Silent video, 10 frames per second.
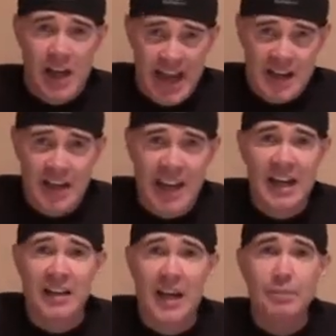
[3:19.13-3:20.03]
and
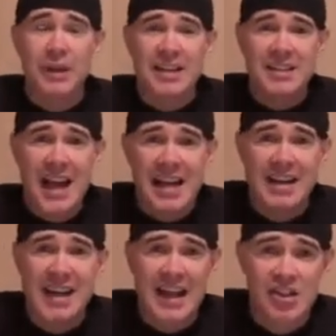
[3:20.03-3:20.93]
LA play
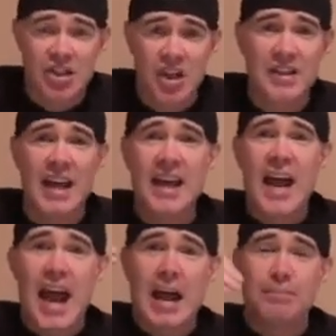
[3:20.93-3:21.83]
Saturday and Sunday,
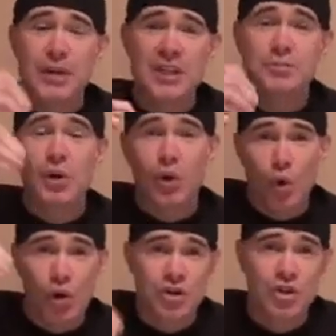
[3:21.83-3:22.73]
and Pittsburgh
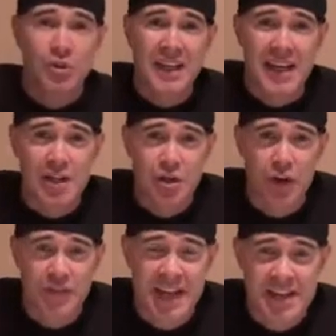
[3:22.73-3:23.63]
also kicks
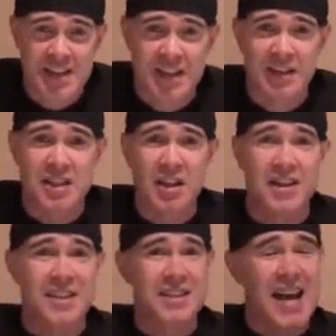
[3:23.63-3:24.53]
off their series
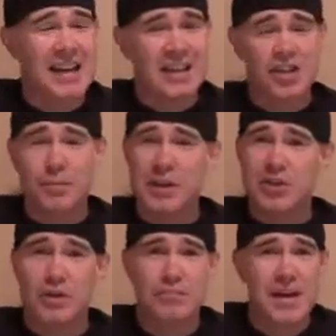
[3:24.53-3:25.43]
on Saturday. Should be
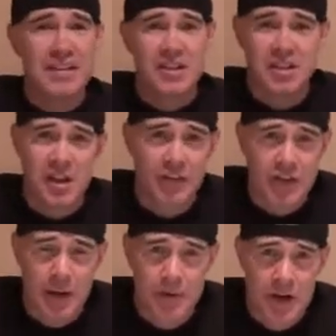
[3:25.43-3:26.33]
tremendous stuff
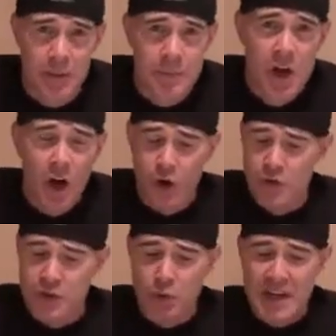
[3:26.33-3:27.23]
coming up
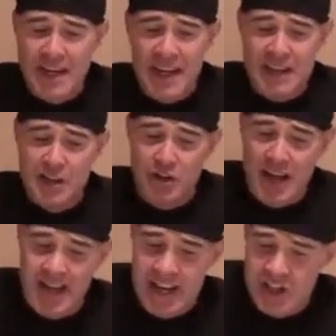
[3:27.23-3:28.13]
over the weekend in your
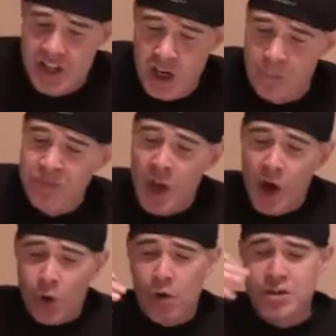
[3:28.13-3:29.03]
NHL.
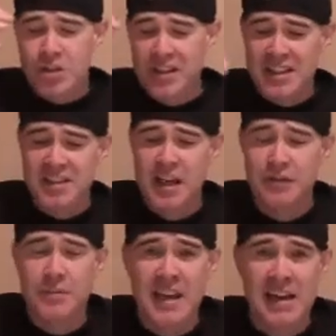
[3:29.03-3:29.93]
Also yesterday
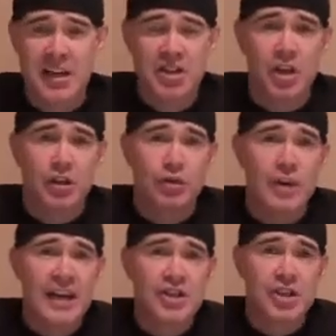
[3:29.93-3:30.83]
from the NHL, the
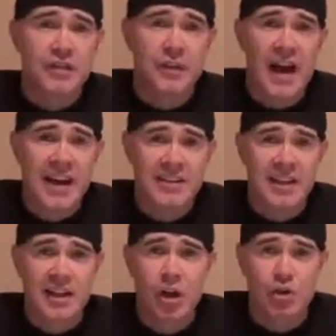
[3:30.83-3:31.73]
Rangers fired
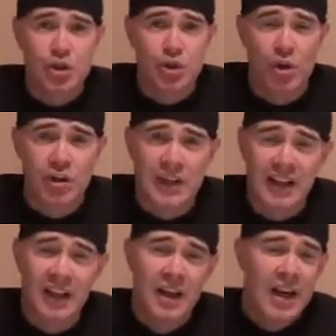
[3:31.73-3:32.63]
their coach
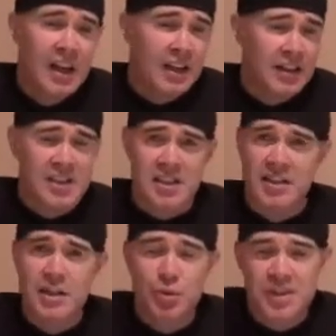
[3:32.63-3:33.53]
Tortorella. Listen,
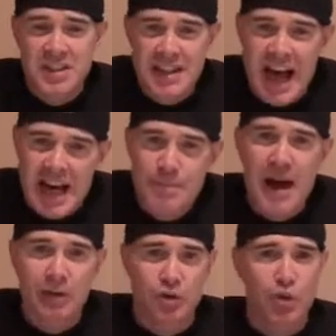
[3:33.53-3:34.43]
this was not
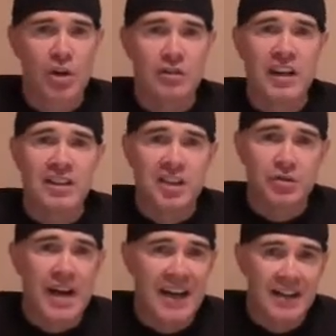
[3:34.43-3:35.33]
about Tortorella's
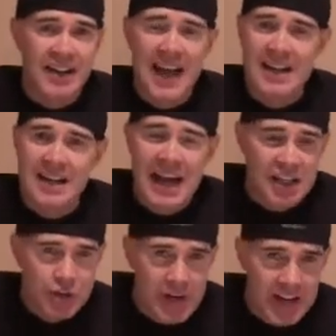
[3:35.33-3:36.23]
record. He had a
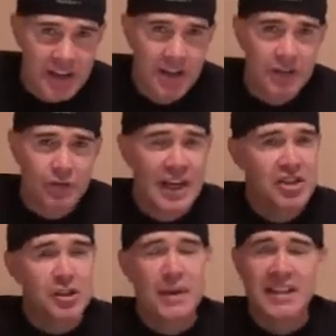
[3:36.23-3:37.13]
nice record.
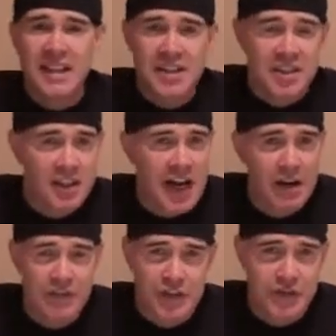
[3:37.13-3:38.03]
Rangers made the Eastern
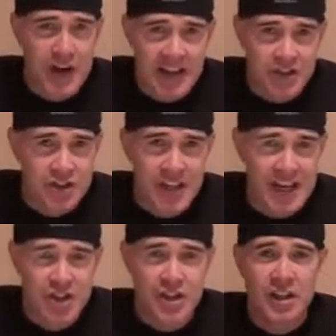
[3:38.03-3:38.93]
Conference Finals
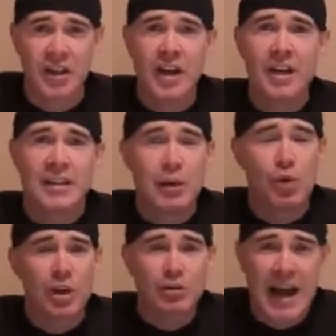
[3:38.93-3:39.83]
last year. They
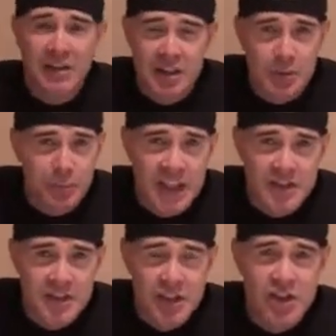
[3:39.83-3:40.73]
won a round in the
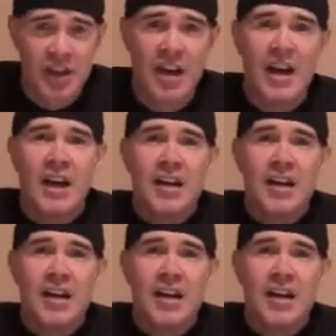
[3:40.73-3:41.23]
playoffs this year.